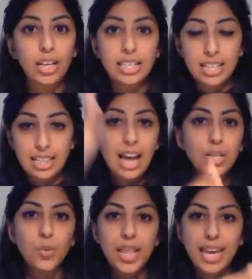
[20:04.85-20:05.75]
So
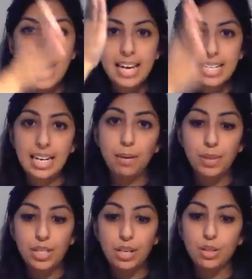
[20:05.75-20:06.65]
that's where the ACE
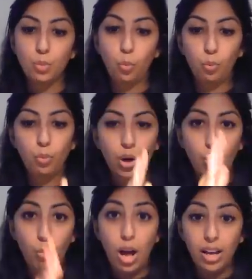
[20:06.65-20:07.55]
inhibitors
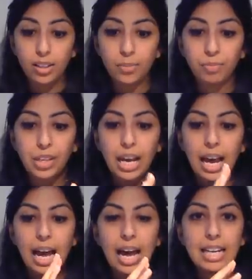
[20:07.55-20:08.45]
work.
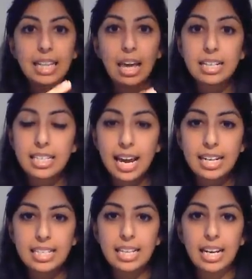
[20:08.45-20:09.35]
And they
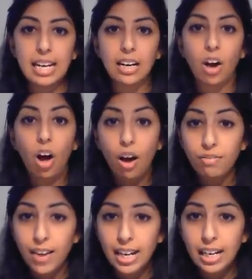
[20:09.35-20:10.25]
indicated in
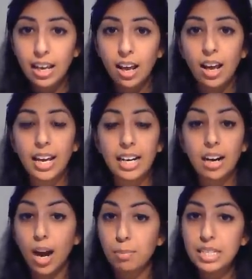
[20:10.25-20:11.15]
heart failure, in
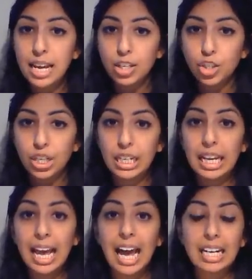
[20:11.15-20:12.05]

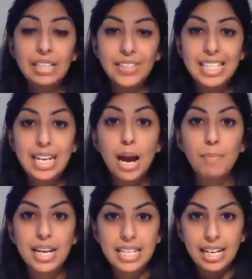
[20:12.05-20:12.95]
hypertension, and even in
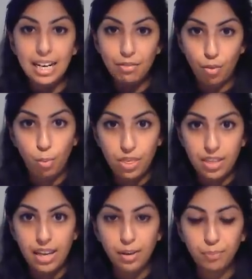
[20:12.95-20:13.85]
diabetic
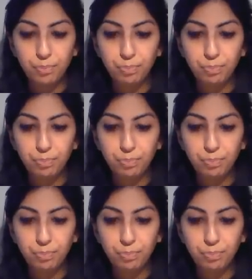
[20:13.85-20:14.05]
nephropathy.